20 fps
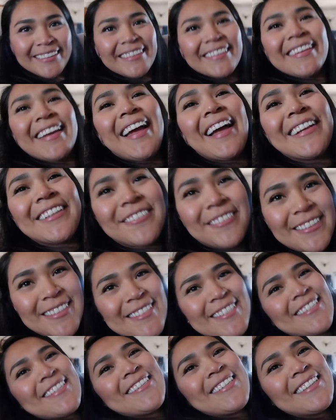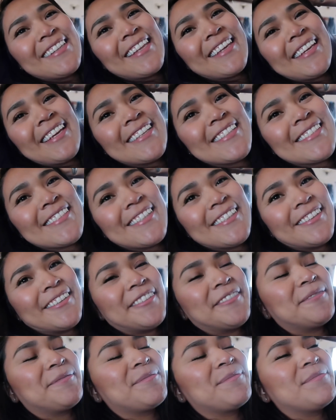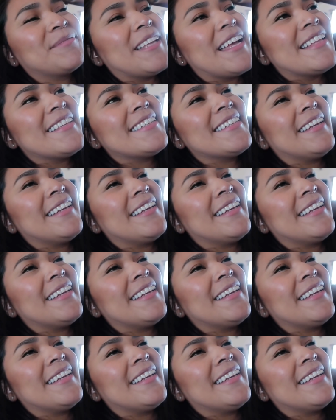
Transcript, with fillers: so yeah I just wanted to let you guys know that